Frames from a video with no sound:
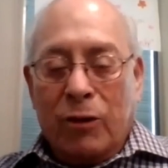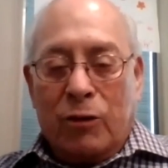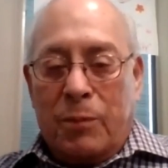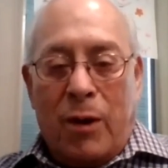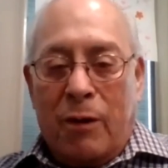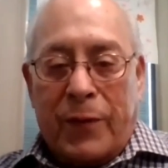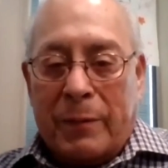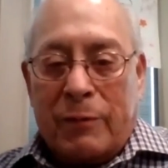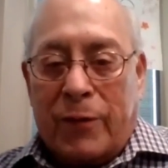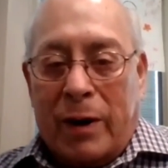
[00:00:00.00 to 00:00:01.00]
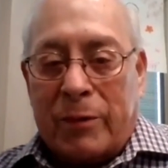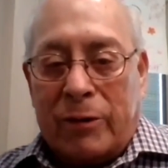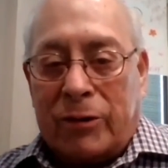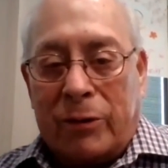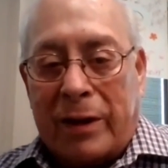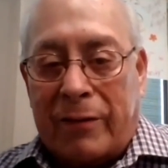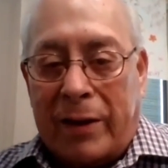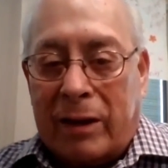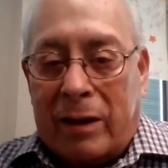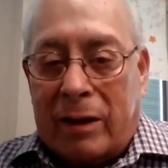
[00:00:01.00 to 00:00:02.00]
Small family farmers don't have
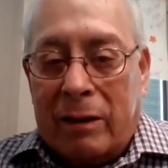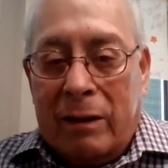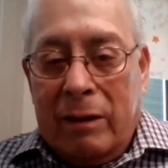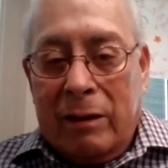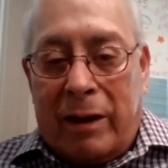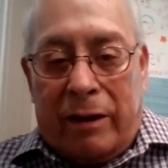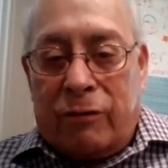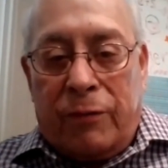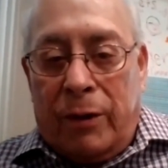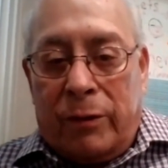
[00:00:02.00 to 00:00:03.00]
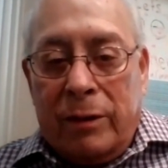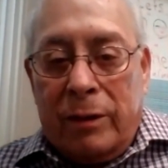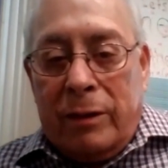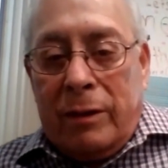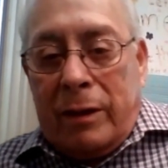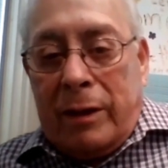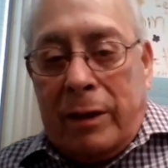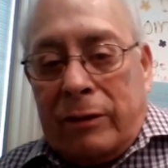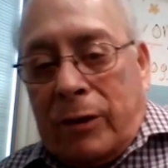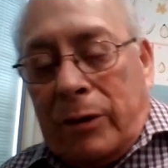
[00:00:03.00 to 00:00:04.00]
that kind of cash flow,
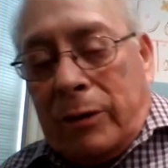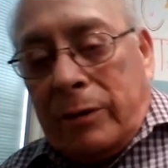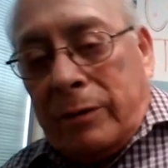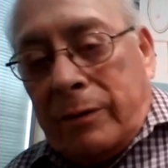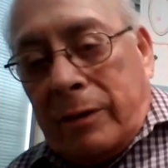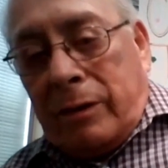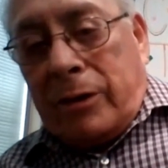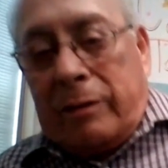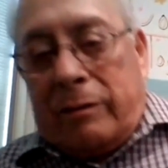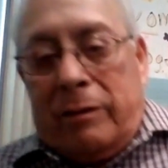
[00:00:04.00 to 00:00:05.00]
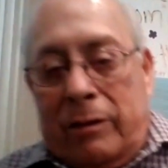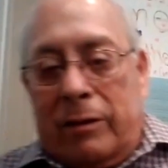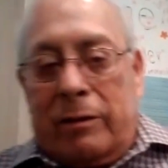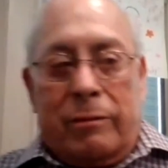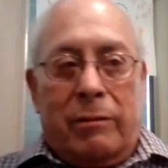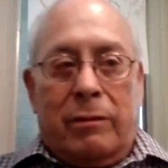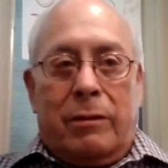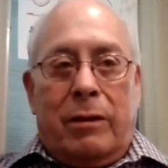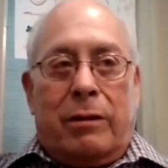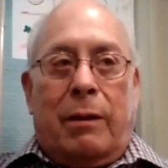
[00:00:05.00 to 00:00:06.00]
and so you're gonna
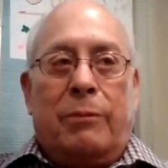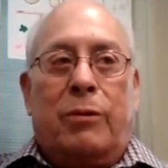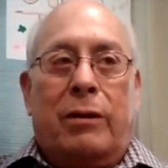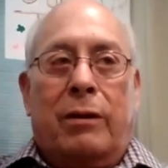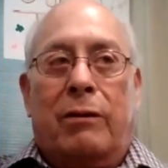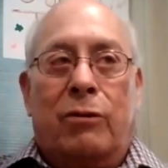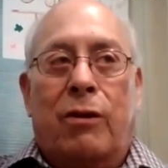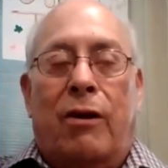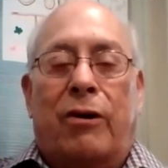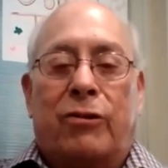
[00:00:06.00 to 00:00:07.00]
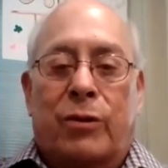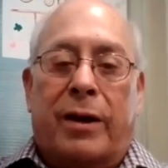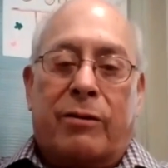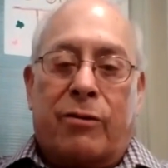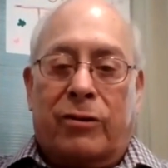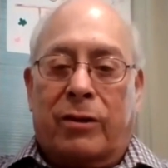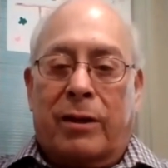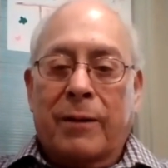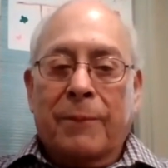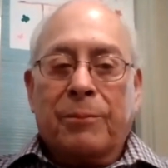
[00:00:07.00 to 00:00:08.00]
come to those laws do not address that.